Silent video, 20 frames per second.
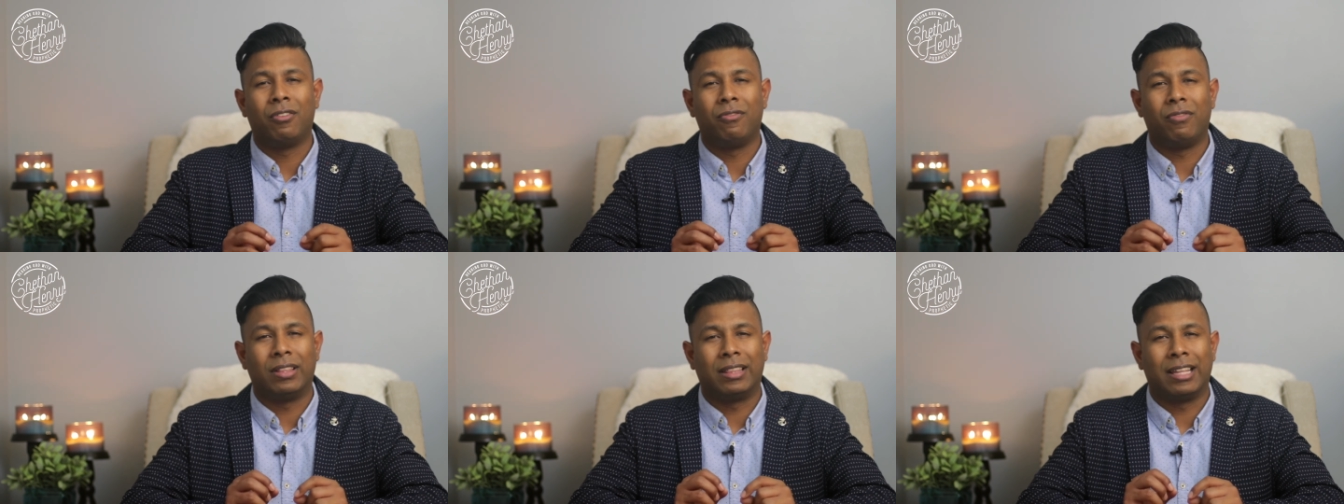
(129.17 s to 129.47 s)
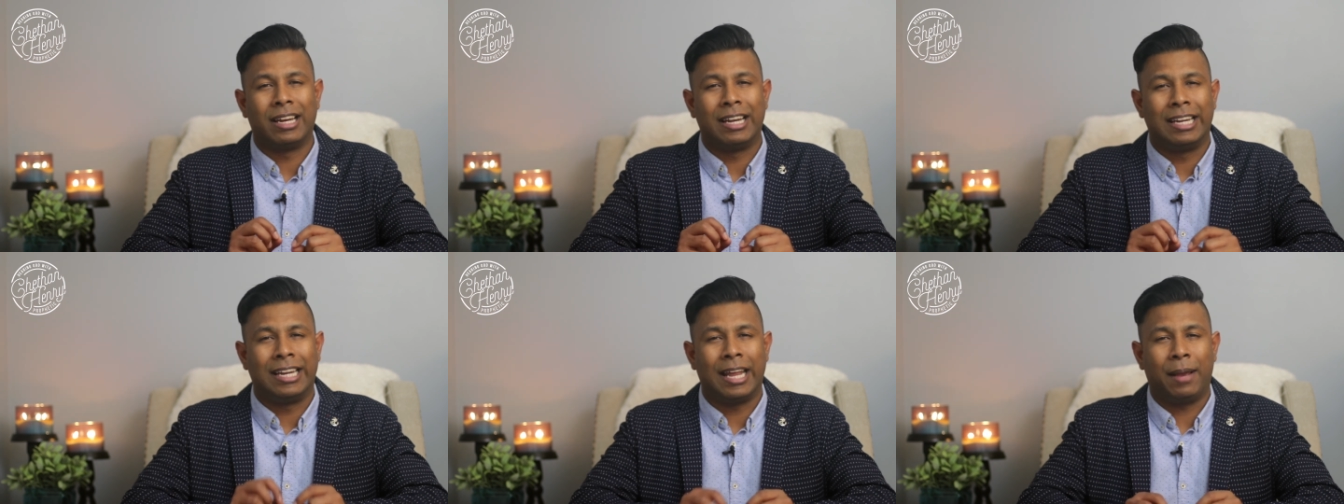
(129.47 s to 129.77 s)
with
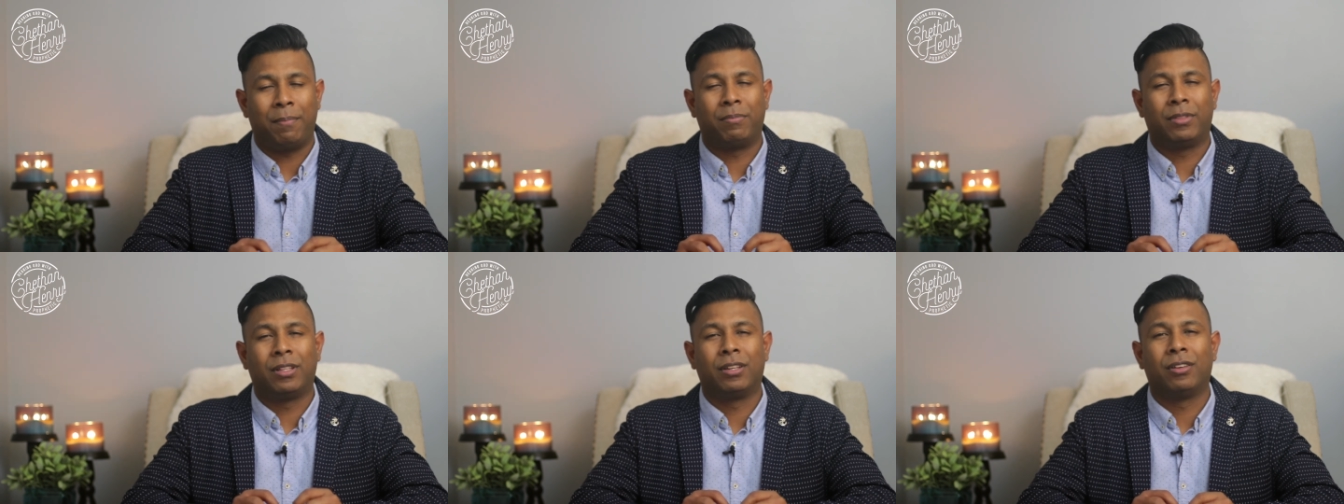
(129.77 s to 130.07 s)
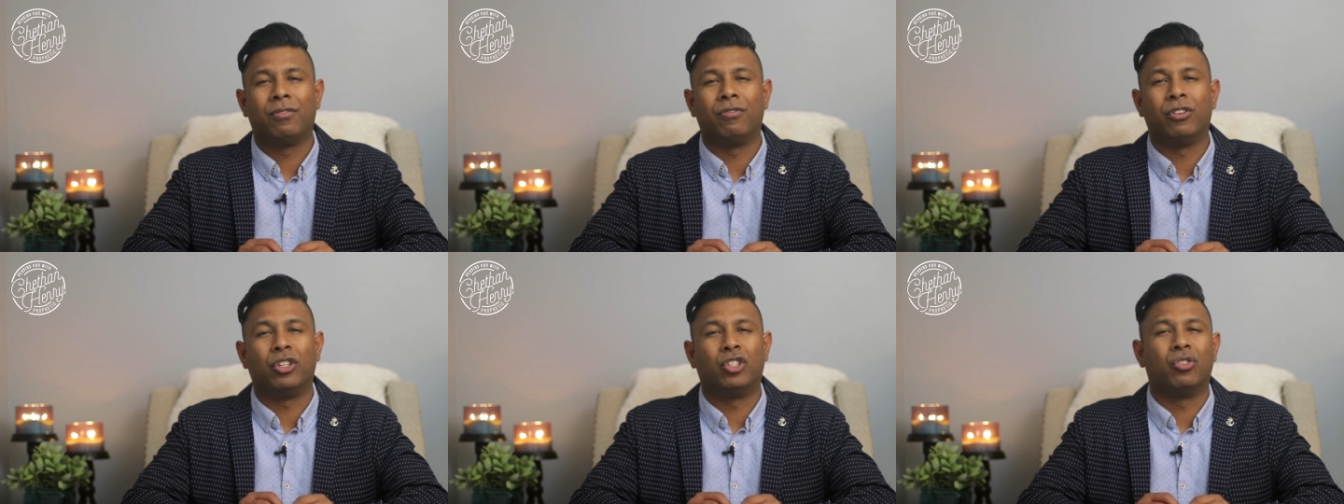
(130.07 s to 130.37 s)
a depth
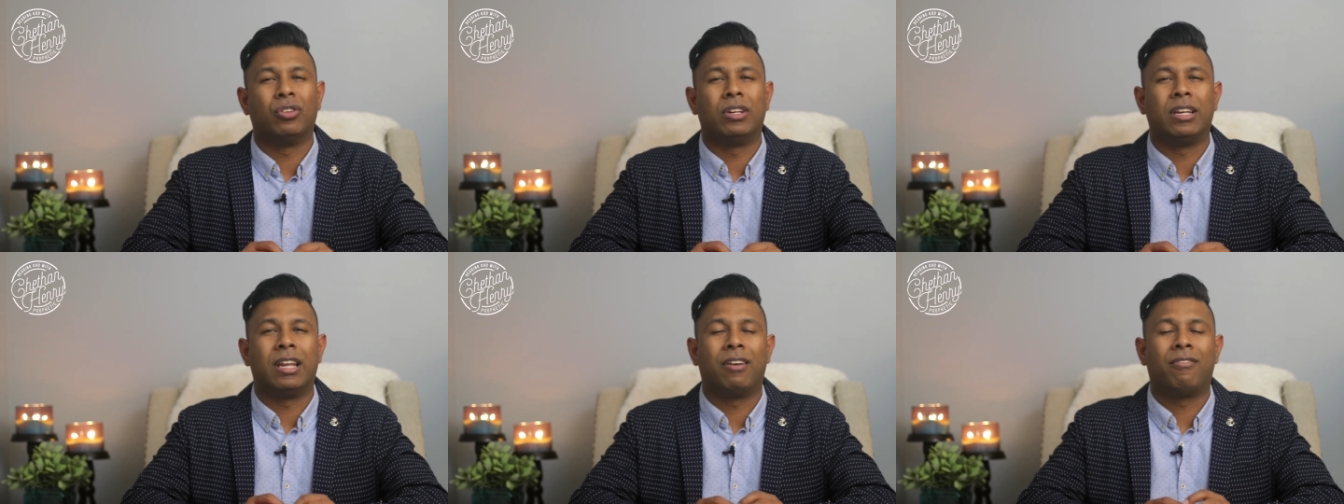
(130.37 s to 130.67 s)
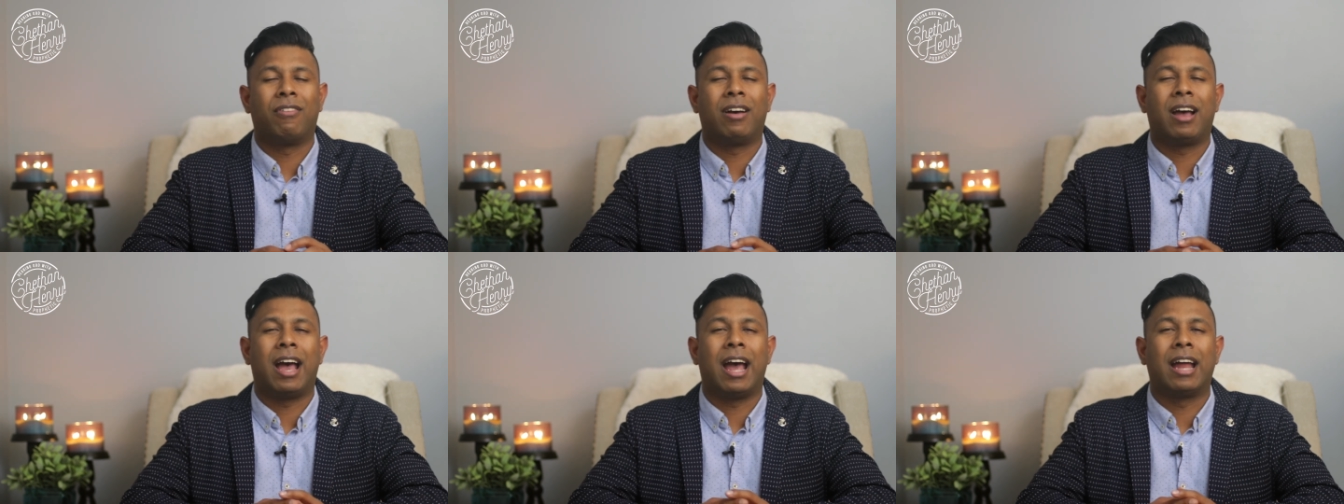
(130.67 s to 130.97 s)
which you
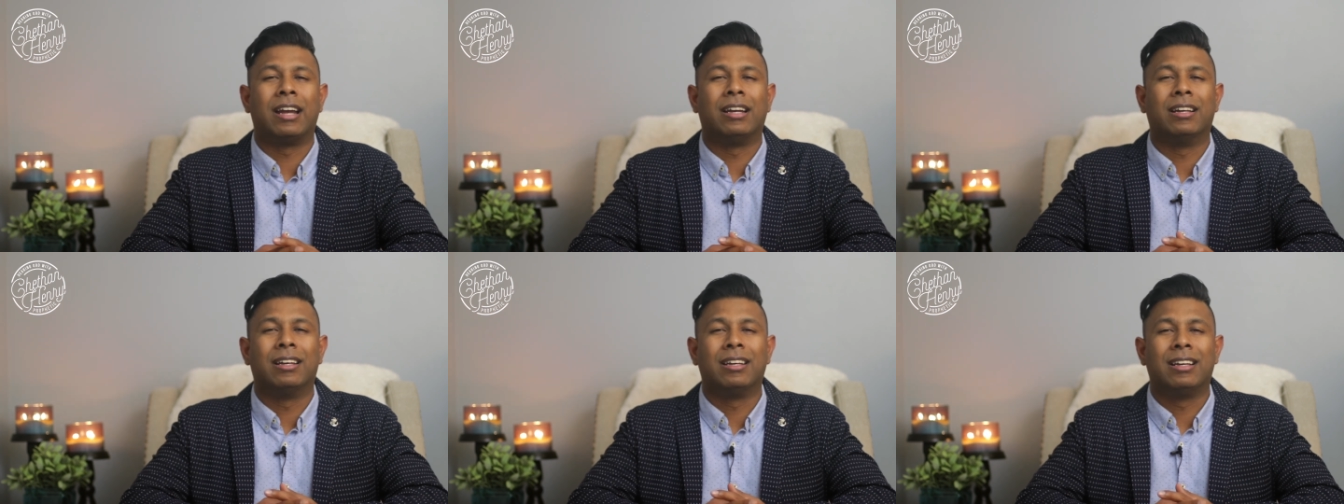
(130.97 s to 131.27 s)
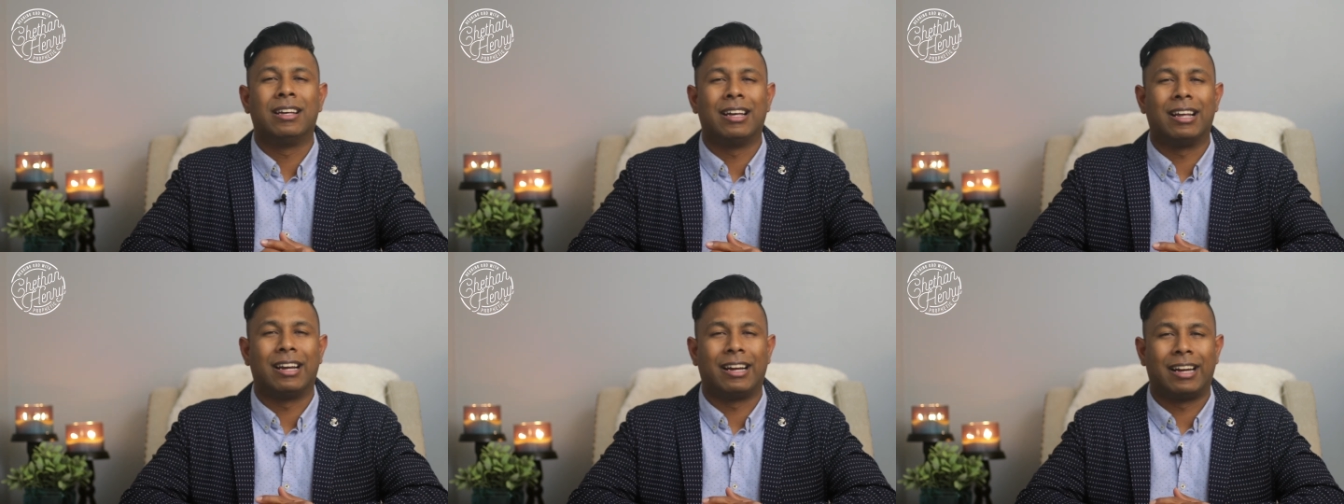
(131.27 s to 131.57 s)
never had
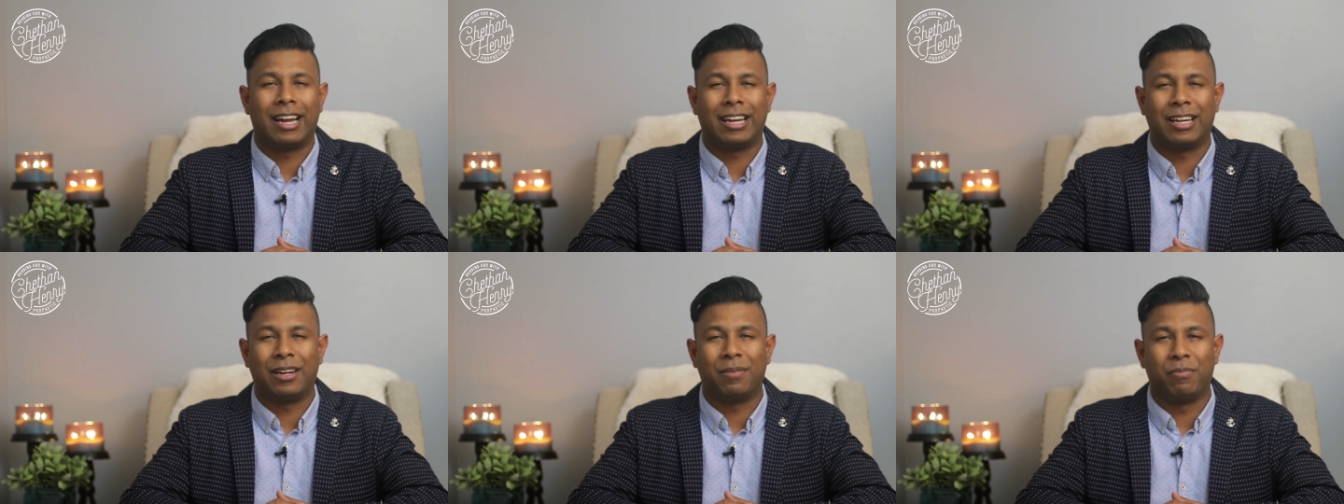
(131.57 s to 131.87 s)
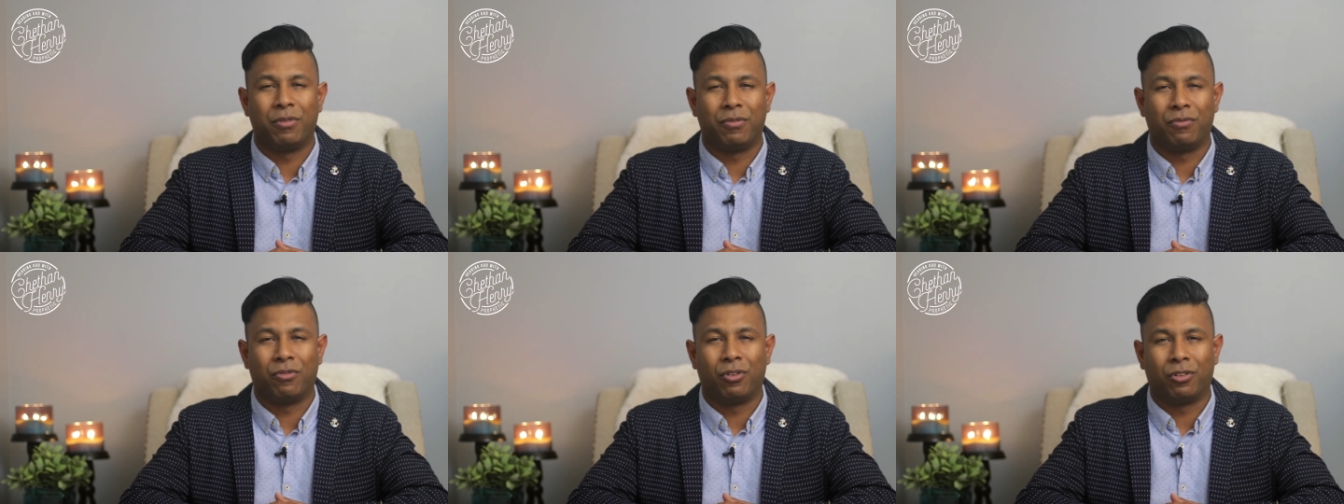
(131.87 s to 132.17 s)
read it
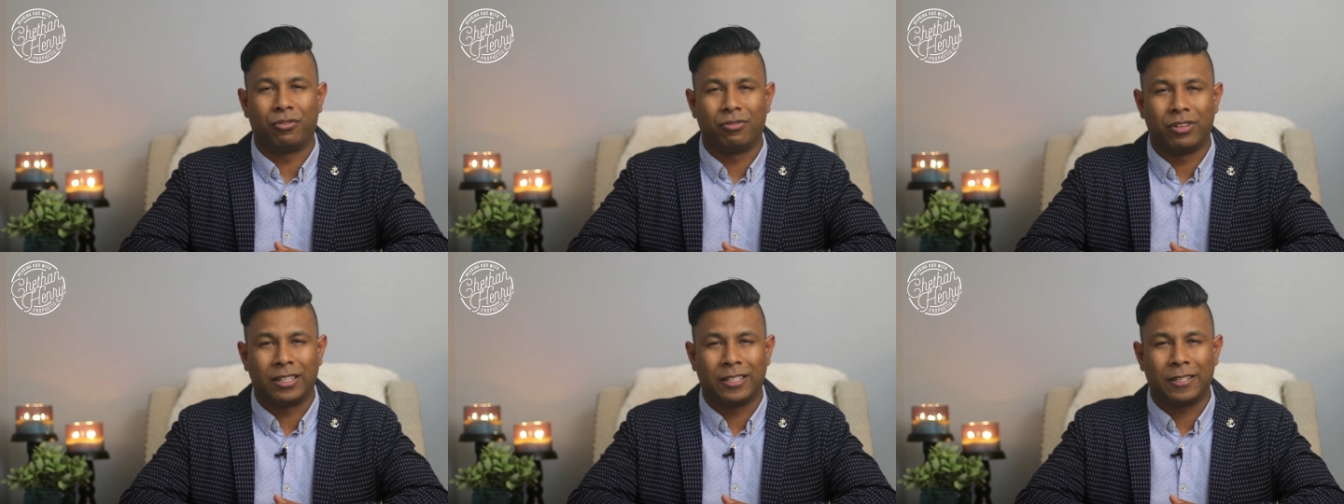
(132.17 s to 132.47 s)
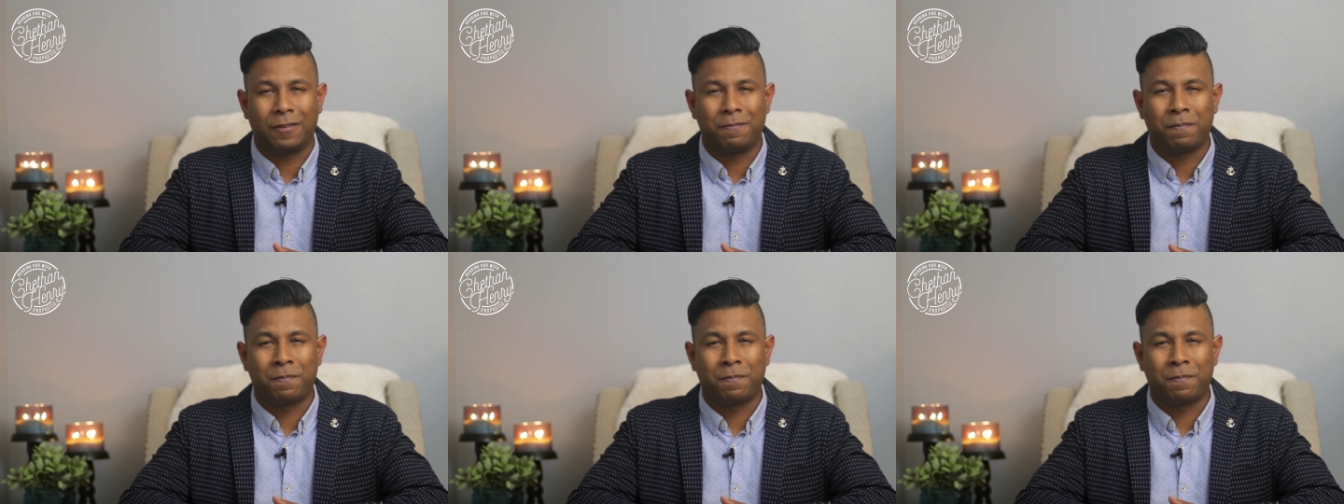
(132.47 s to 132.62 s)
before with.